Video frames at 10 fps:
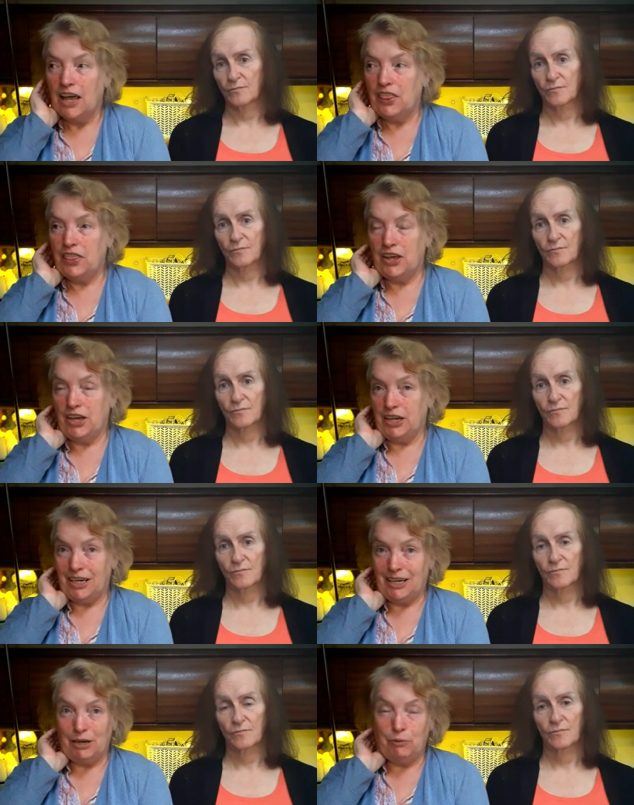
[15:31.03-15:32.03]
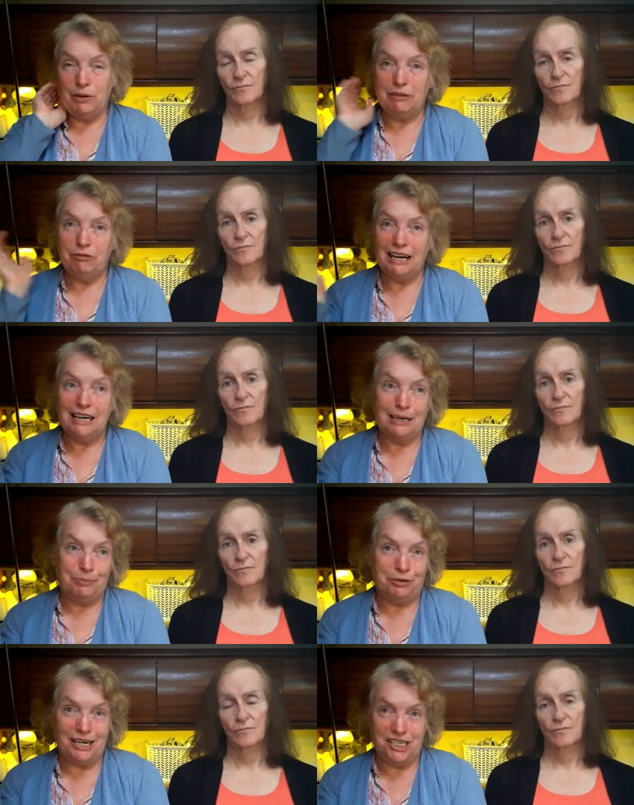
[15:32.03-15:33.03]
Speaker 1: that we really
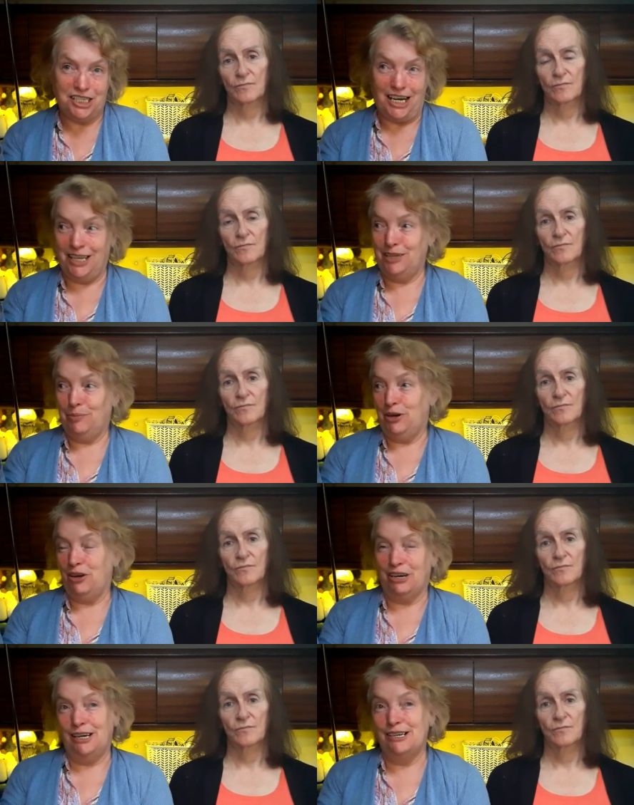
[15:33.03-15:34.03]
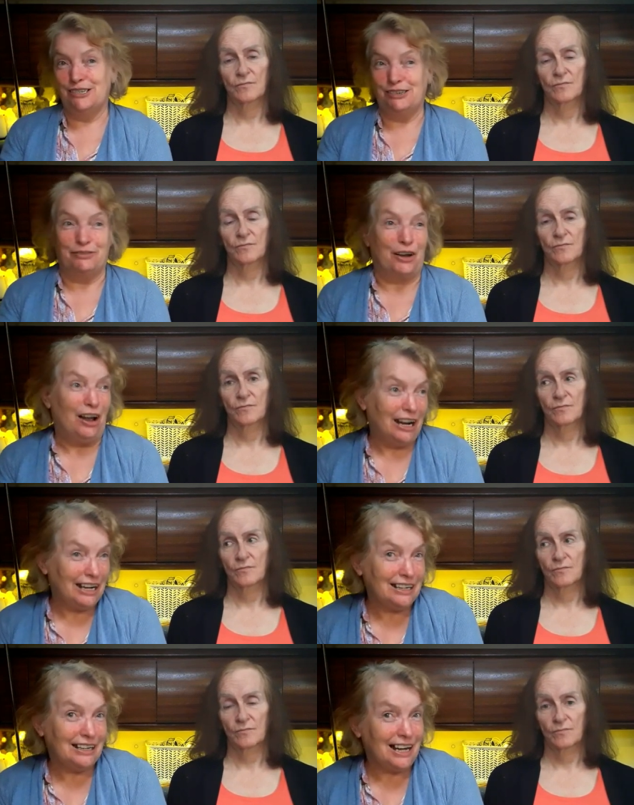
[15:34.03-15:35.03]
appreciate the binoculars that have got a
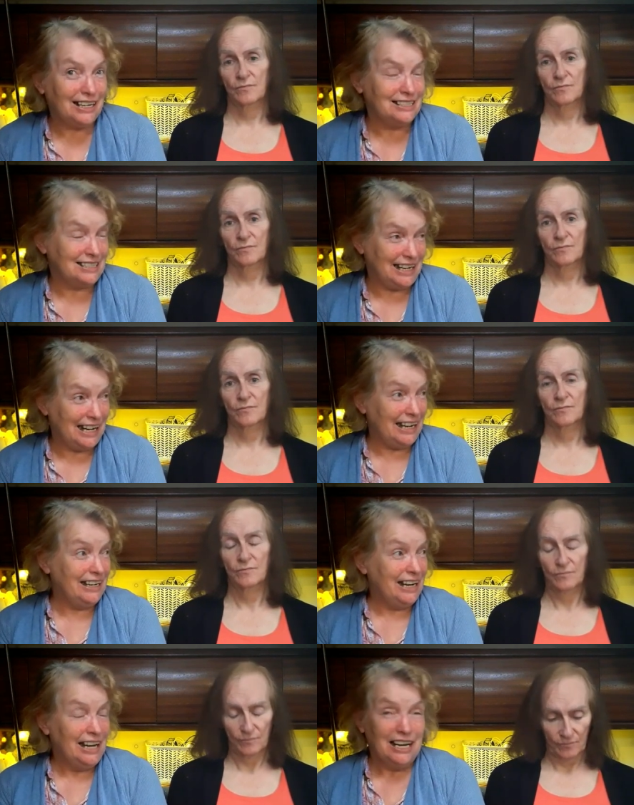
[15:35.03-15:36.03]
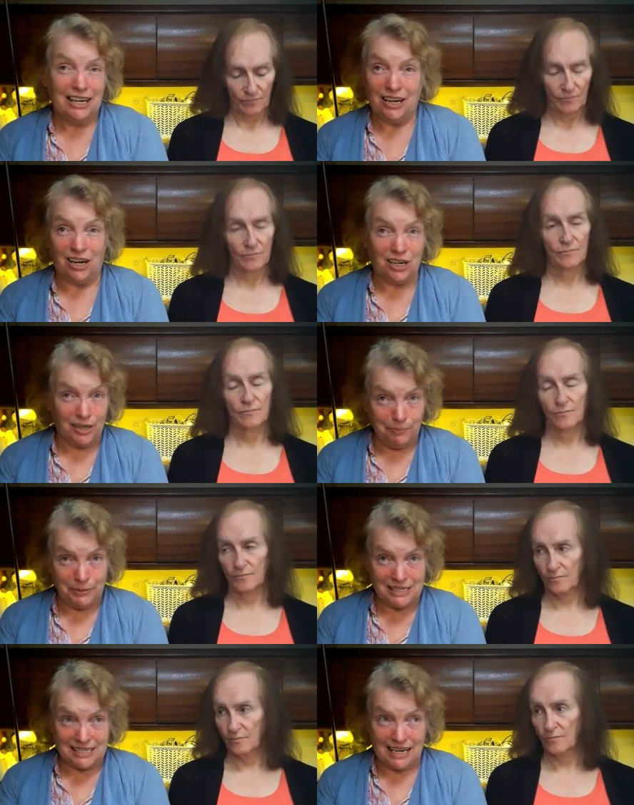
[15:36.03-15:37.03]
little light in, Got a hmm.
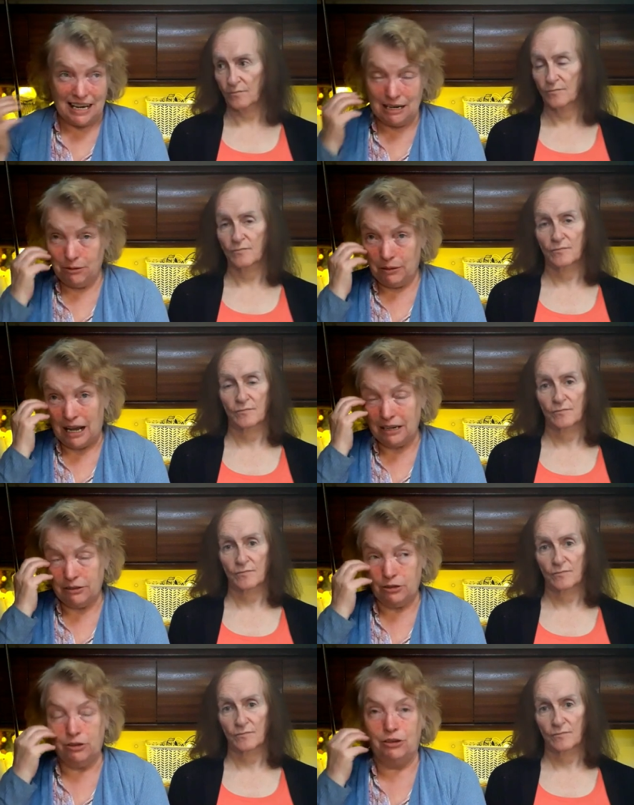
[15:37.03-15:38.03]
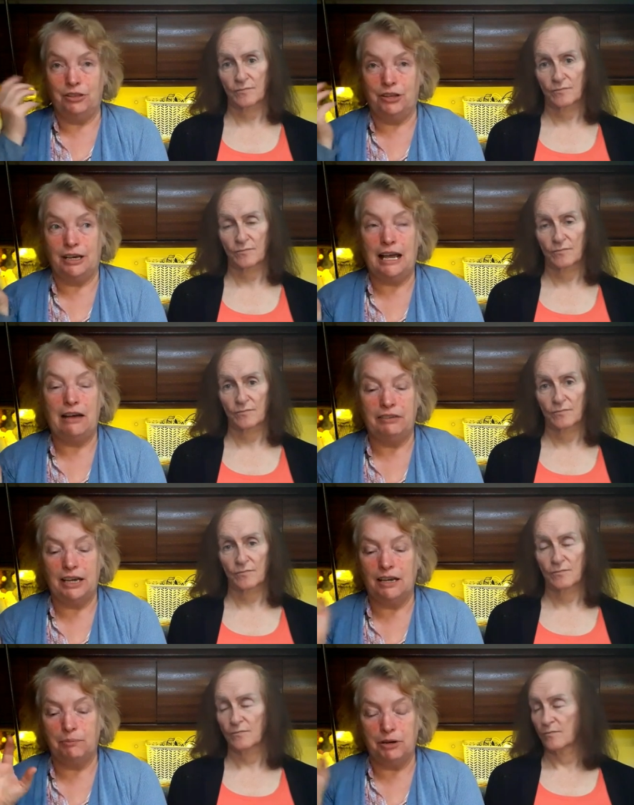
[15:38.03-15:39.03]
compass in. I thought that
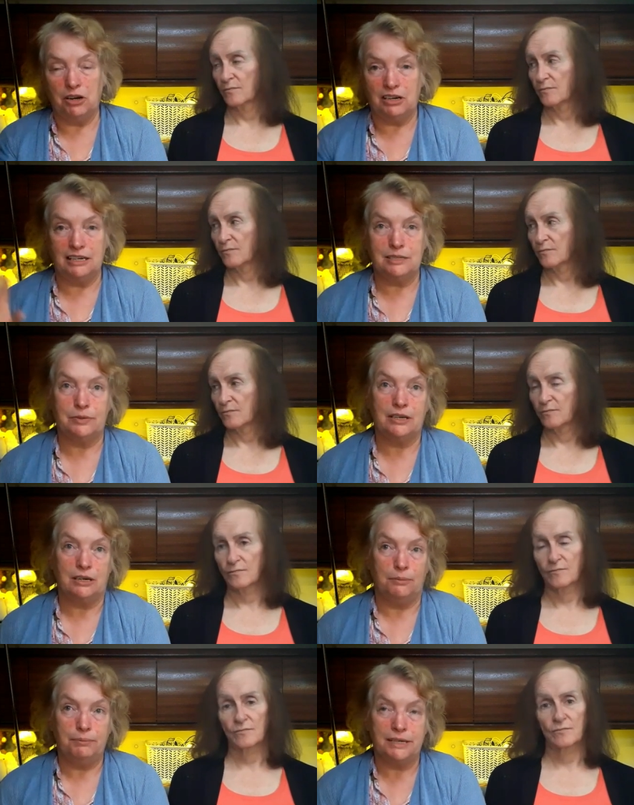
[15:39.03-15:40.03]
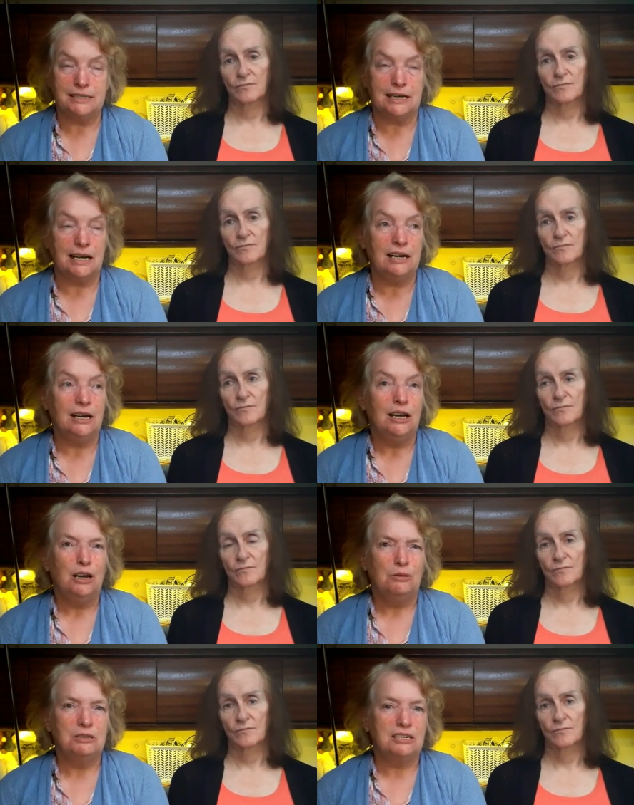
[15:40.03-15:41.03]
having binoculars with a compass in
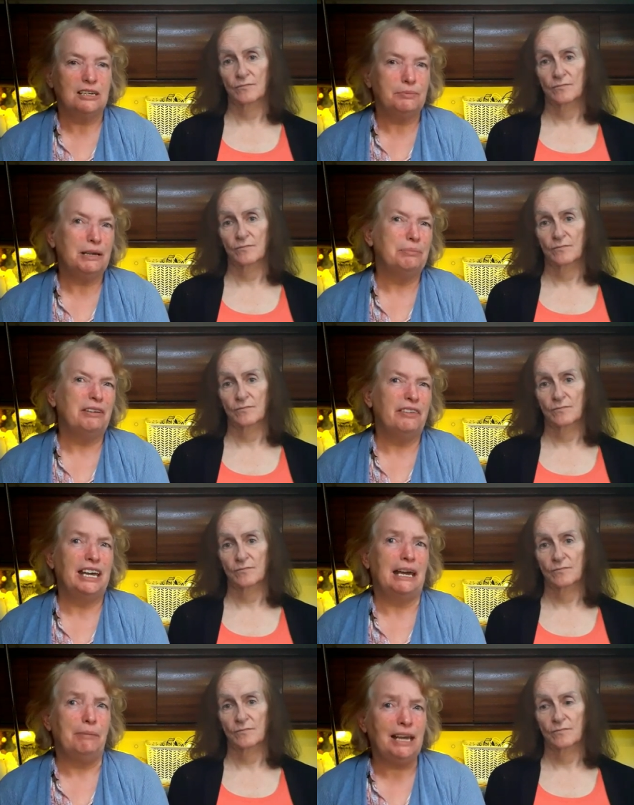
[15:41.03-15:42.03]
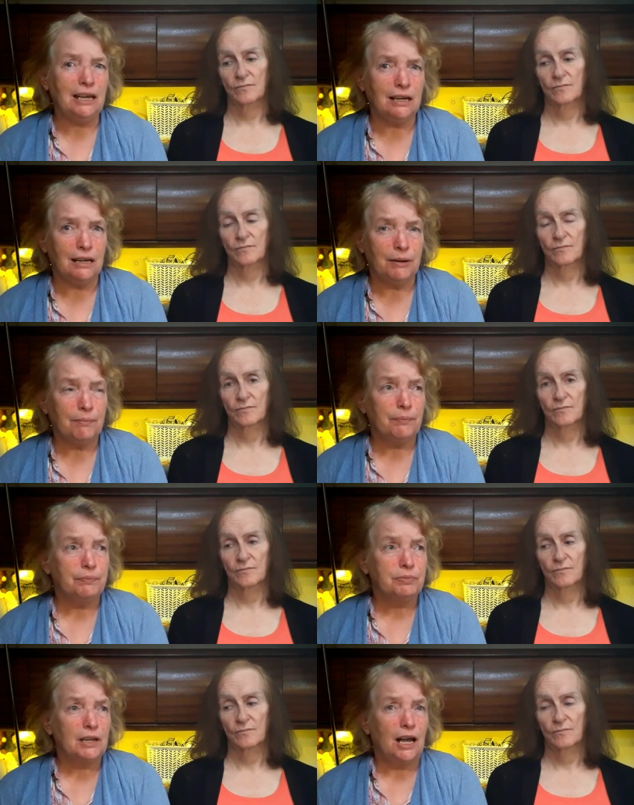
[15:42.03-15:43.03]
was going to be a bit of a gimmick.
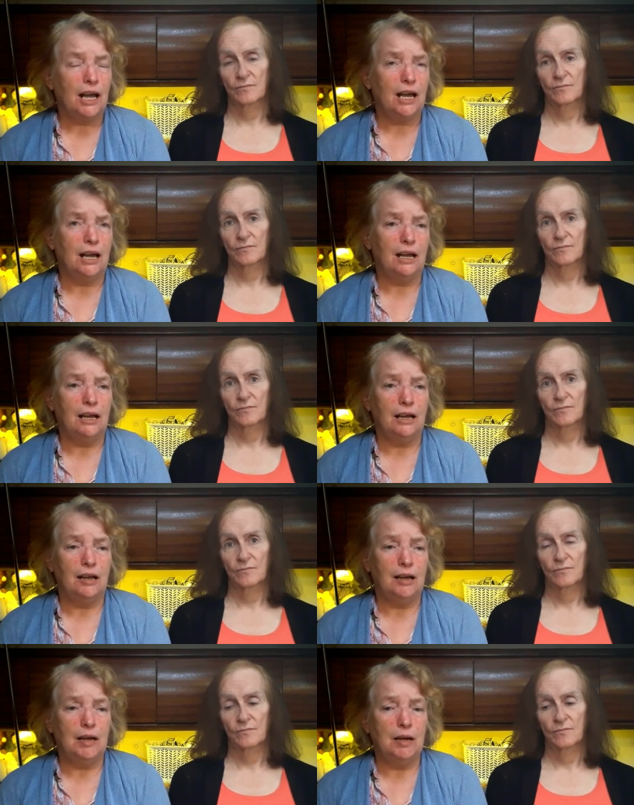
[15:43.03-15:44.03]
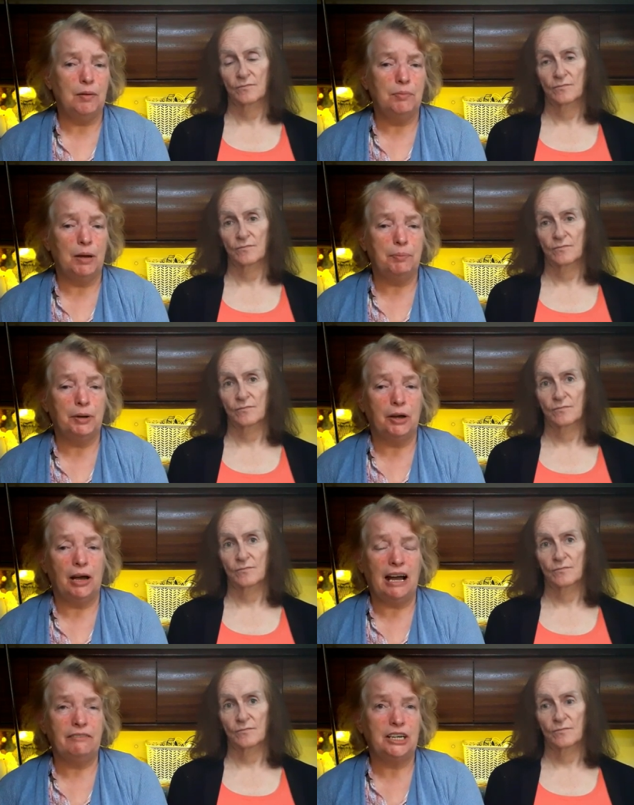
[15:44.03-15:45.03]
Um, but
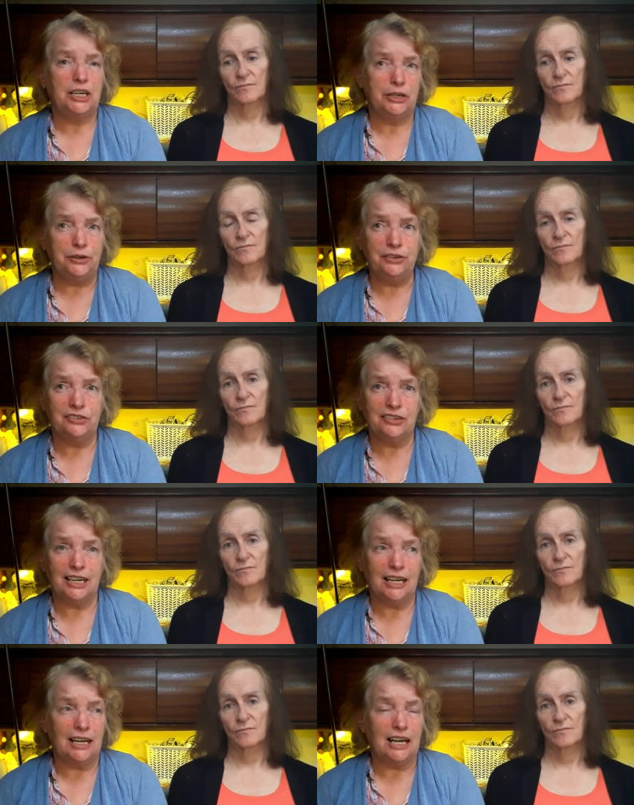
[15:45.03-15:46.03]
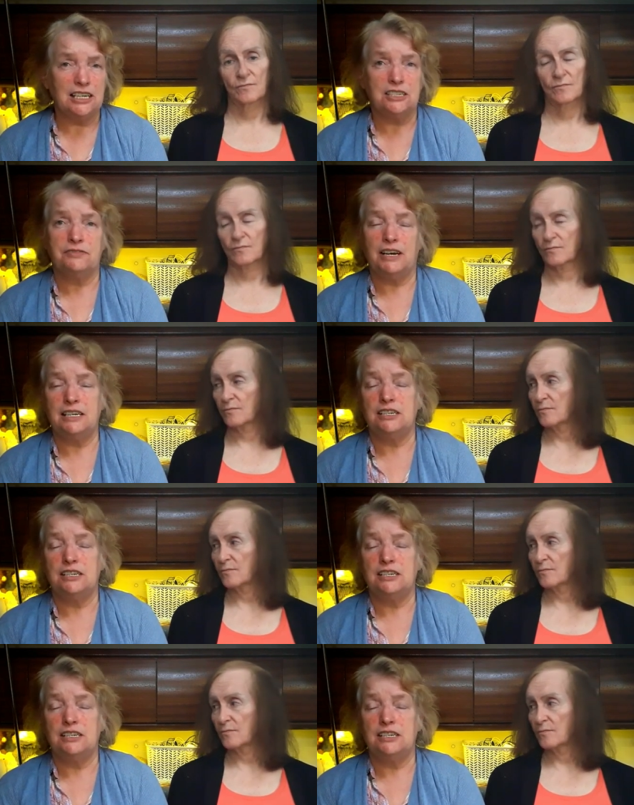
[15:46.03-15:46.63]
having used it, I just find